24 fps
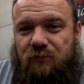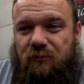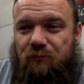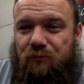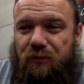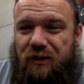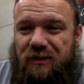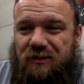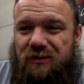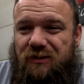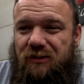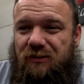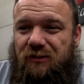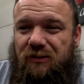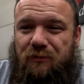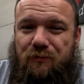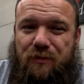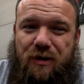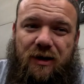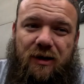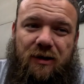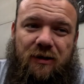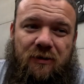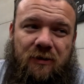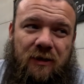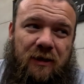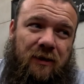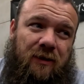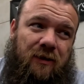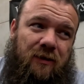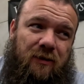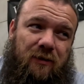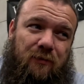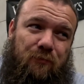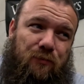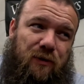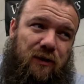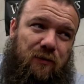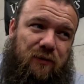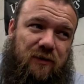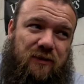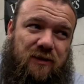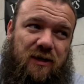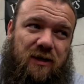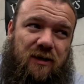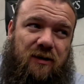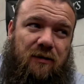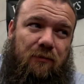basically by maybe
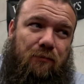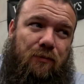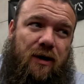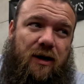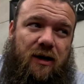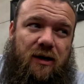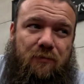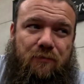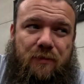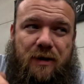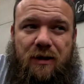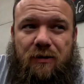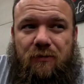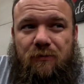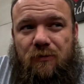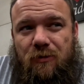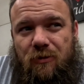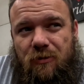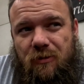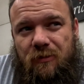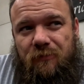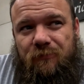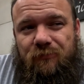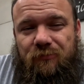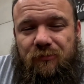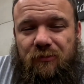taking a body mount off,